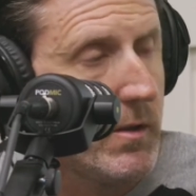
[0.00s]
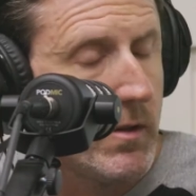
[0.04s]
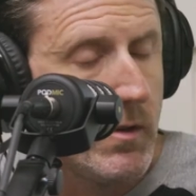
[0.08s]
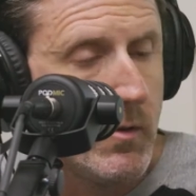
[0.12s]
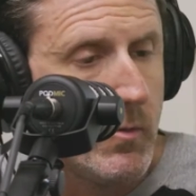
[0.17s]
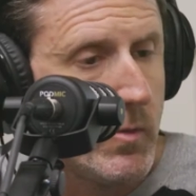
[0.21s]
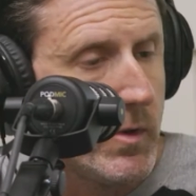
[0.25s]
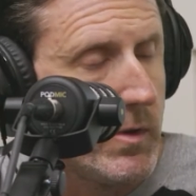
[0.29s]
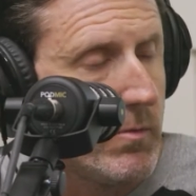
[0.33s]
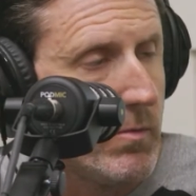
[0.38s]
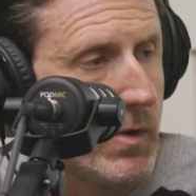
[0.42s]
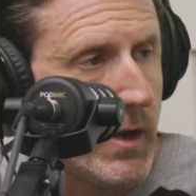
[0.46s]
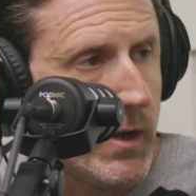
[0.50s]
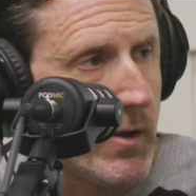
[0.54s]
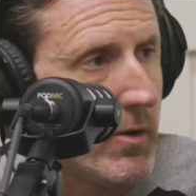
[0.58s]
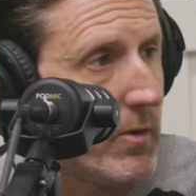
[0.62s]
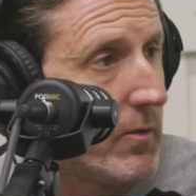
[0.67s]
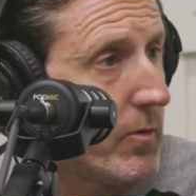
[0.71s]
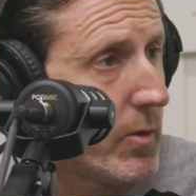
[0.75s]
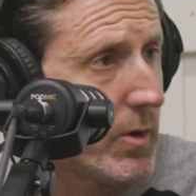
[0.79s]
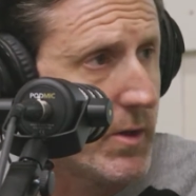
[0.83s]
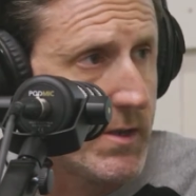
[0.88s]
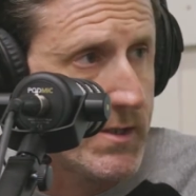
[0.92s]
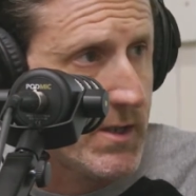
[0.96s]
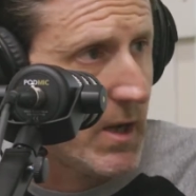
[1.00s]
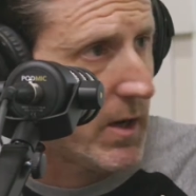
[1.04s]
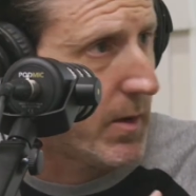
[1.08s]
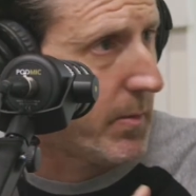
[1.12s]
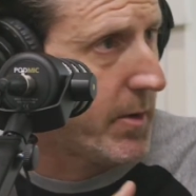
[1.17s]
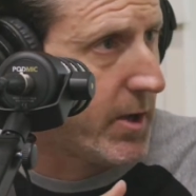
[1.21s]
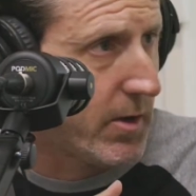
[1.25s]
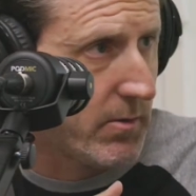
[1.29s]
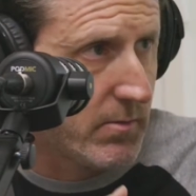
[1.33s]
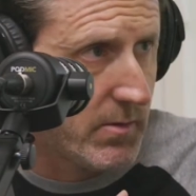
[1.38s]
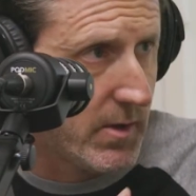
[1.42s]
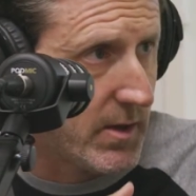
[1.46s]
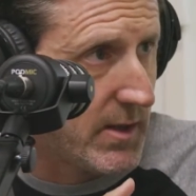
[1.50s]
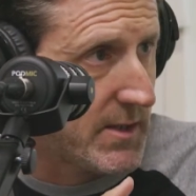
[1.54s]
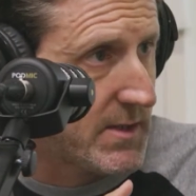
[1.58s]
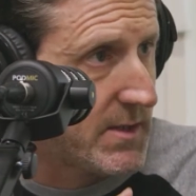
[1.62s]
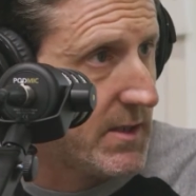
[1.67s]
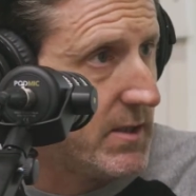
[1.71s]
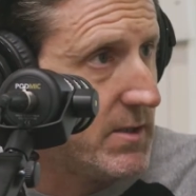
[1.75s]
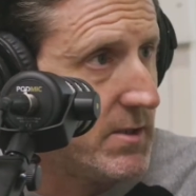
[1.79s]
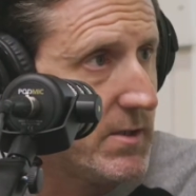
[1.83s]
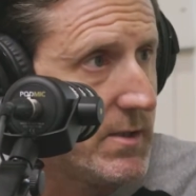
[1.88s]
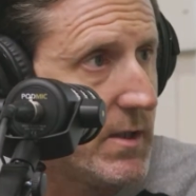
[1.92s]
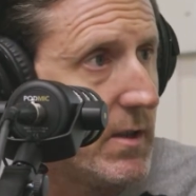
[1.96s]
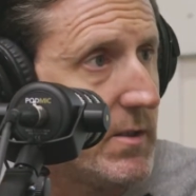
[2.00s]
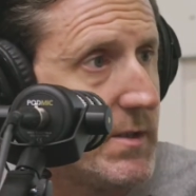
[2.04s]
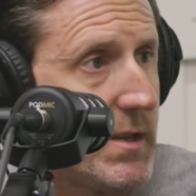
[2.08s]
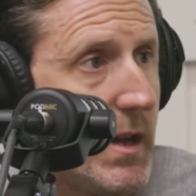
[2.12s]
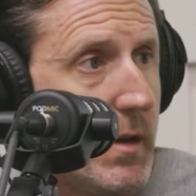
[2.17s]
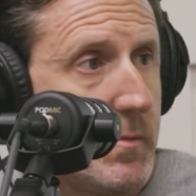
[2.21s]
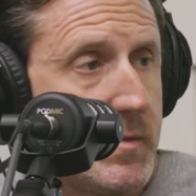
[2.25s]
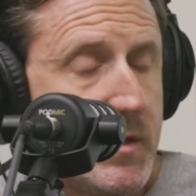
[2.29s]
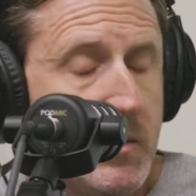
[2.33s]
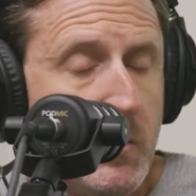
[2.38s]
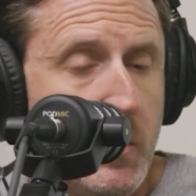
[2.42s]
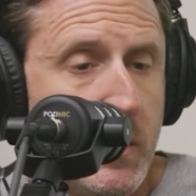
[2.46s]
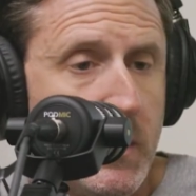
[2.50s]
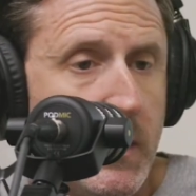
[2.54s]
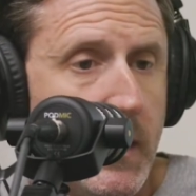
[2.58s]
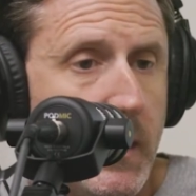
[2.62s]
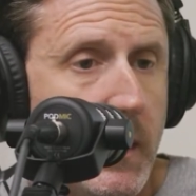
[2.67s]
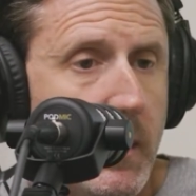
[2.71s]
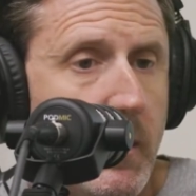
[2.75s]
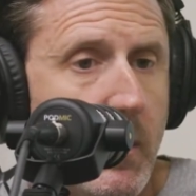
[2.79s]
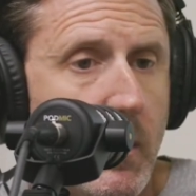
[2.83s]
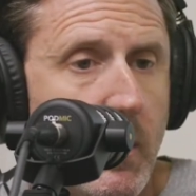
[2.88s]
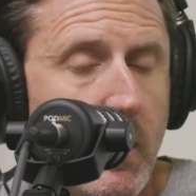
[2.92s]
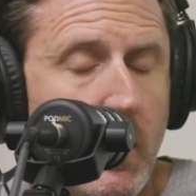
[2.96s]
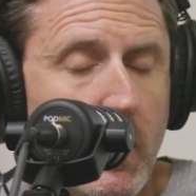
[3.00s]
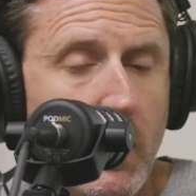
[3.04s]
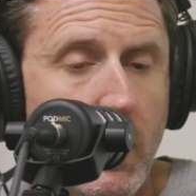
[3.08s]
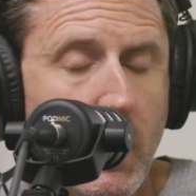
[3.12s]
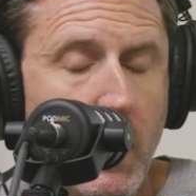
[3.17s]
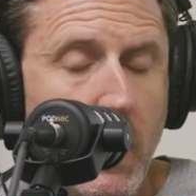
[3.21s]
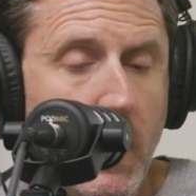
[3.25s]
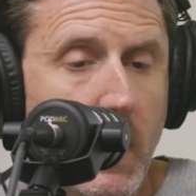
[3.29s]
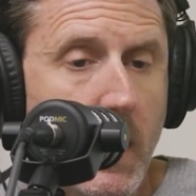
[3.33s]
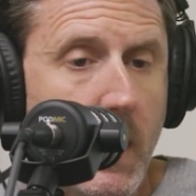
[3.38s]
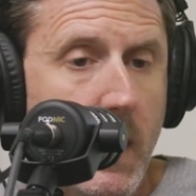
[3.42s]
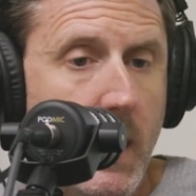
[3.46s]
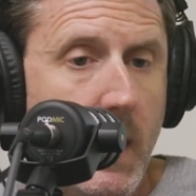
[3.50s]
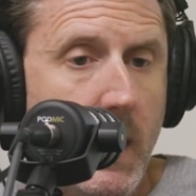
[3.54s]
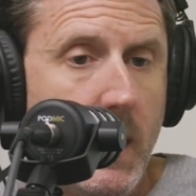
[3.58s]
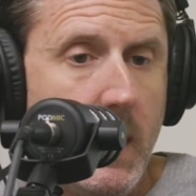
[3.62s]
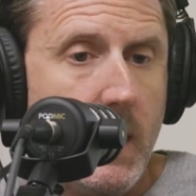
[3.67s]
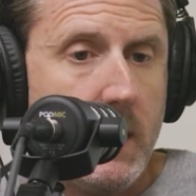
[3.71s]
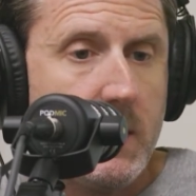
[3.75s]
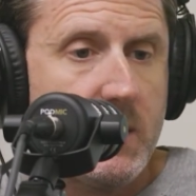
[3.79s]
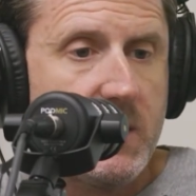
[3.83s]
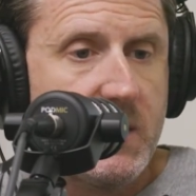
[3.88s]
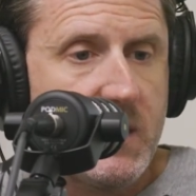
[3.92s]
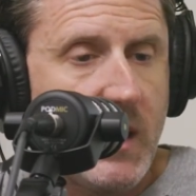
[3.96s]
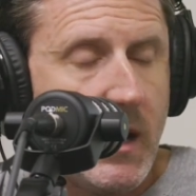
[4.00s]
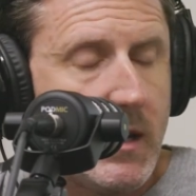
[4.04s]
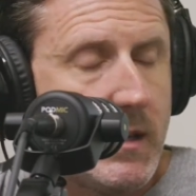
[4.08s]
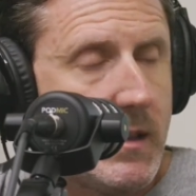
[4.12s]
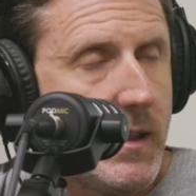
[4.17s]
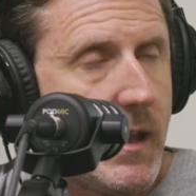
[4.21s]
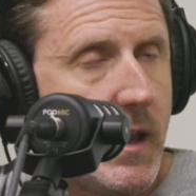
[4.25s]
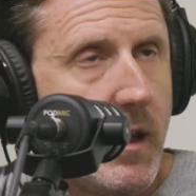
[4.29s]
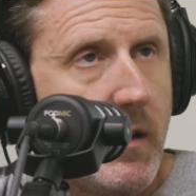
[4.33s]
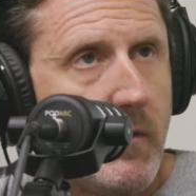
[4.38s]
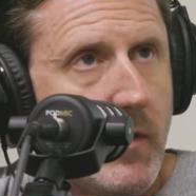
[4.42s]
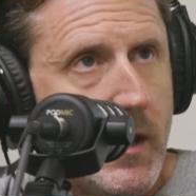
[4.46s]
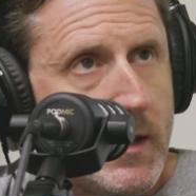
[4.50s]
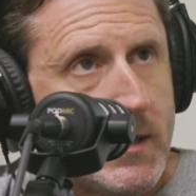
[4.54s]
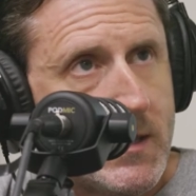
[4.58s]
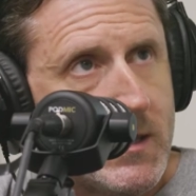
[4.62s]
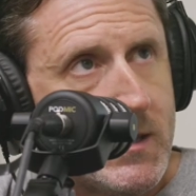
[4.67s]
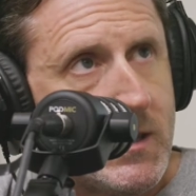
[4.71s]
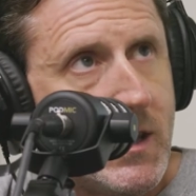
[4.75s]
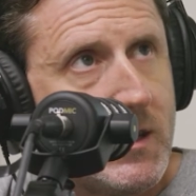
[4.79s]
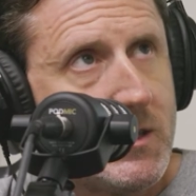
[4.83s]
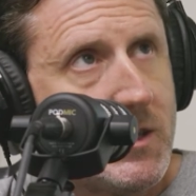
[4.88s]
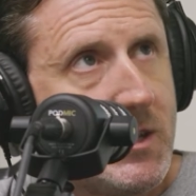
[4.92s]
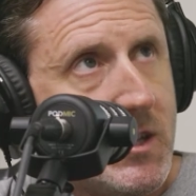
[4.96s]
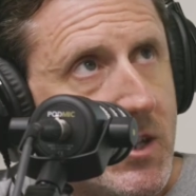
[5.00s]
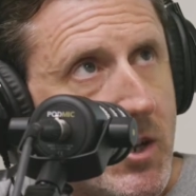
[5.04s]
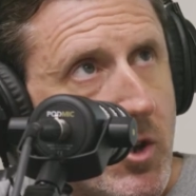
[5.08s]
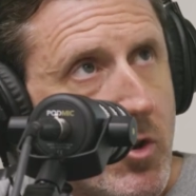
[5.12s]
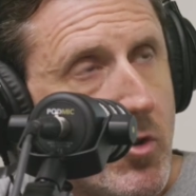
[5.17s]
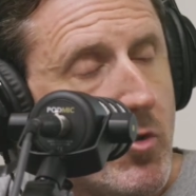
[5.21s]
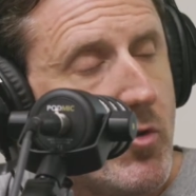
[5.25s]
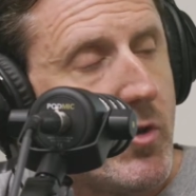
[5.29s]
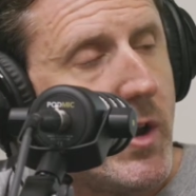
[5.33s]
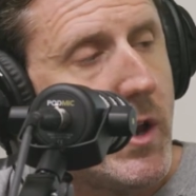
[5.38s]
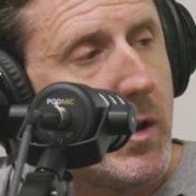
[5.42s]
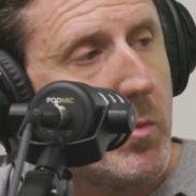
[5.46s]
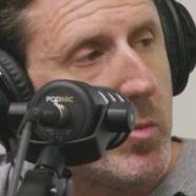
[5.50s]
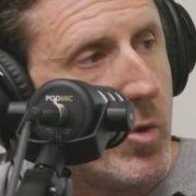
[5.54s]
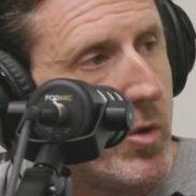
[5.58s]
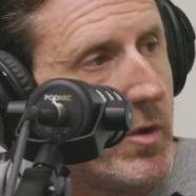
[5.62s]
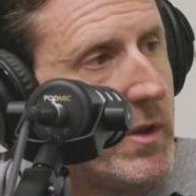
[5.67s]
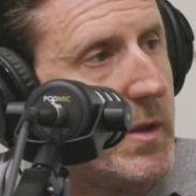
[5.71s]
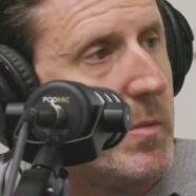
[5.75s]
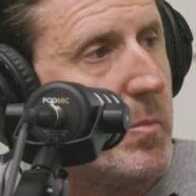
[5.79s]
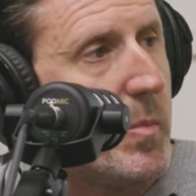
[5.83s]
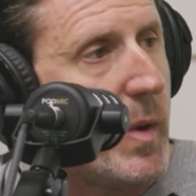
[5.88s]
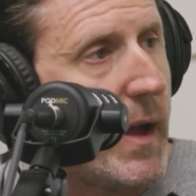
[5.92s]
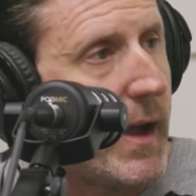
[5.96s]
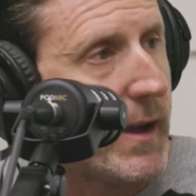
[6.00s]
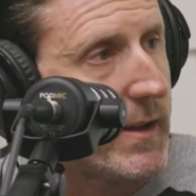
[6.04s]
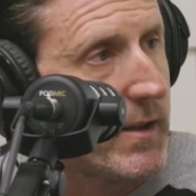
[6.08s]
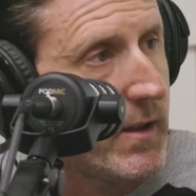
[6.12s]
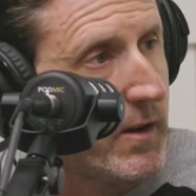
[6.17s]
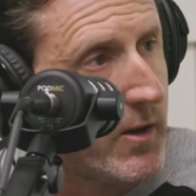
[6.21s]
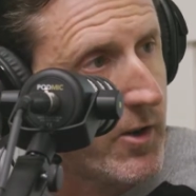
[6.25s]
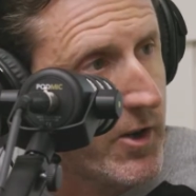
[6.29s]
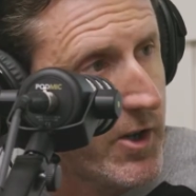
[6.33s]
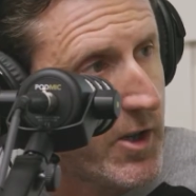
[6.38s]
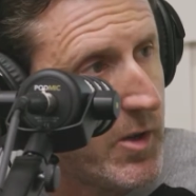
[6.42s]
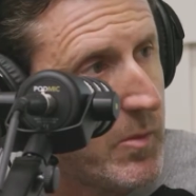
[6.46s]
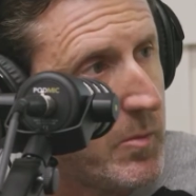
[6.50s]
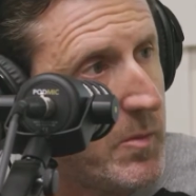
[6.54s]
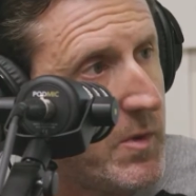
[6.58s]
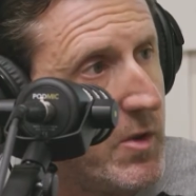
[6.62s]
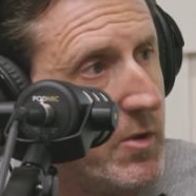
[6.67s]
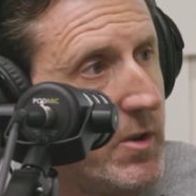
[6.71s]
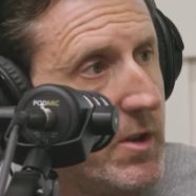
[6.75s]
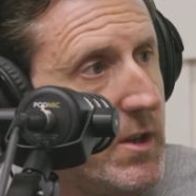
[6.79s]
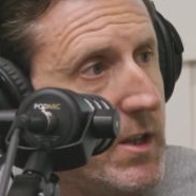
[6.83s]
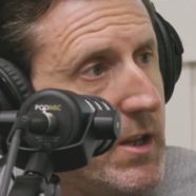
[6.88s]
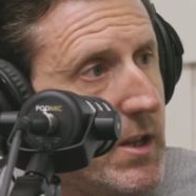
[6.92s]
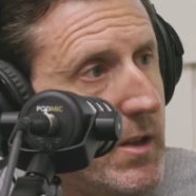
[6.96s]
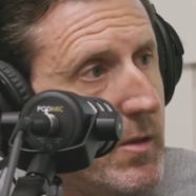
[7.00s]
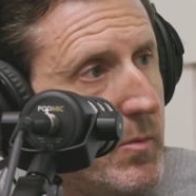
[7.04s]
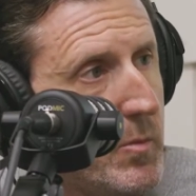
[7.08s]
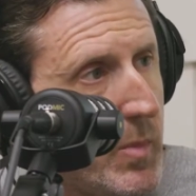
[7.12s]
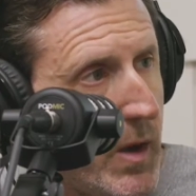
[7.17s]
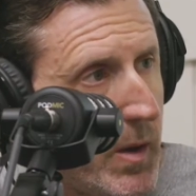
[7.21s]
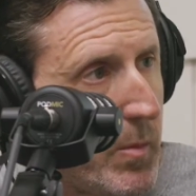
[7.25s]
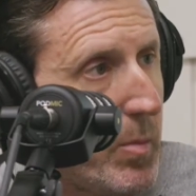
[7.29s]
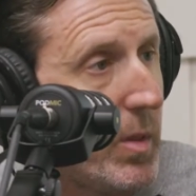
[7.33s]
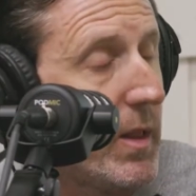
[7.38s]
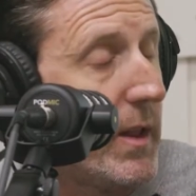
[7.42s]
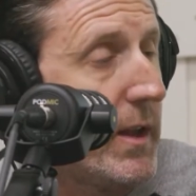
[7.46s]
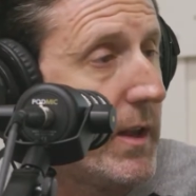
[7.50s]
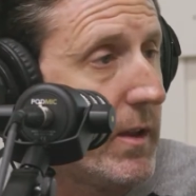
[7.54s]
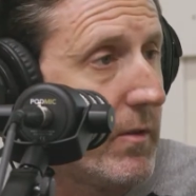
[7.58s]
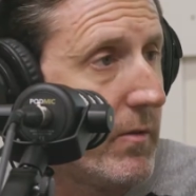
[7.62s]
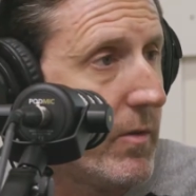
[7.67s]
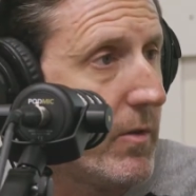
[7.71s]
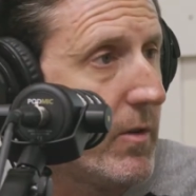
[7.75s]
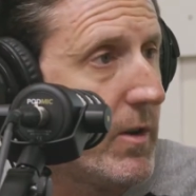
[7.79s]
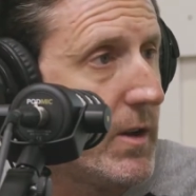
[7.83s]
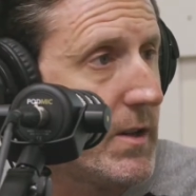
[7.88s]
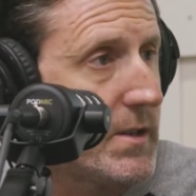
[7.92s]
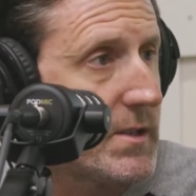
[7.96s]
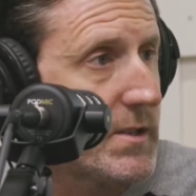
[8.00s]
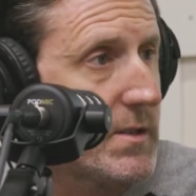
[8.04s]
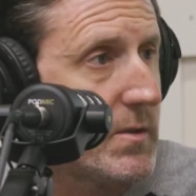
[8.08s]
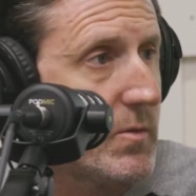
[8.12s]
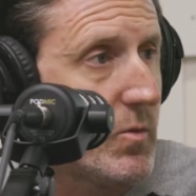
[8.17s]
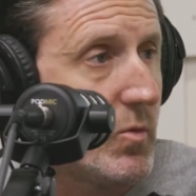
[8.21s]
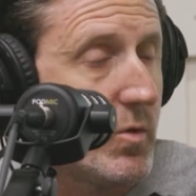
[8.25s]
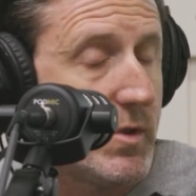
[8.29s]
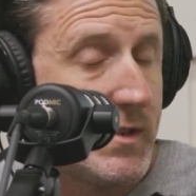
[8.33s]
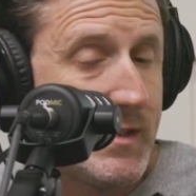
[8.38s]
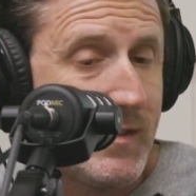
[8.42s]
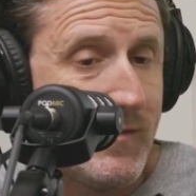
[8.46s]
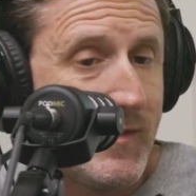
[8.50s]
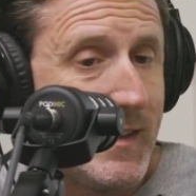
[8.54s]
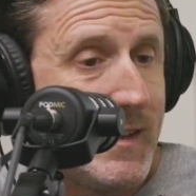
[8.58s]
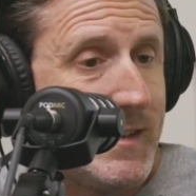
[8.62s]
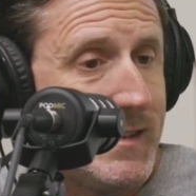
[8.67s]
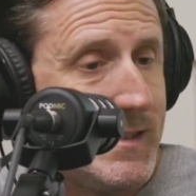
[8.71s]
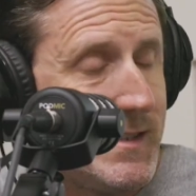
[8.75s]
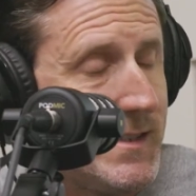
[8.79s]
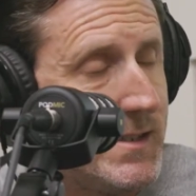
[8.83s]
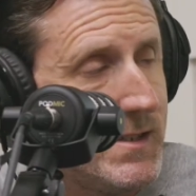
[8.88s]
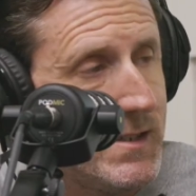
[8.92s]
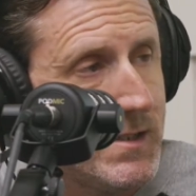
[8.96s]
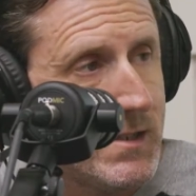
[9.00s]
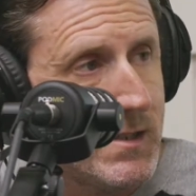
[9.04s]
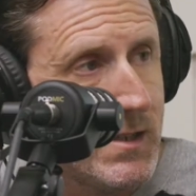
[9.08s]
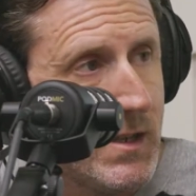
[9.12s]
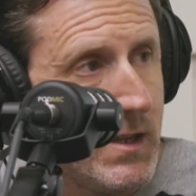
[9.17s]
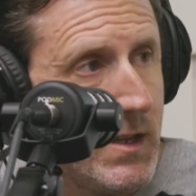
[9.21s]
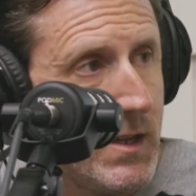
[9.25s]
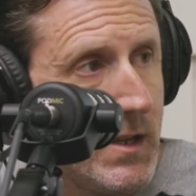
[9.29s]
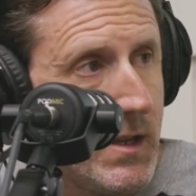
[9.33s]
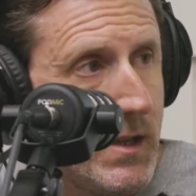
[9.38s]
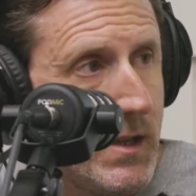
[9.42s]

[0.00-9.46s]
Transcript: You know, I don't know if we're going to talk about Alyssa and Gisele Thompson, but they have had such an incredible impact on our community by playing for us, whereas if they didn't,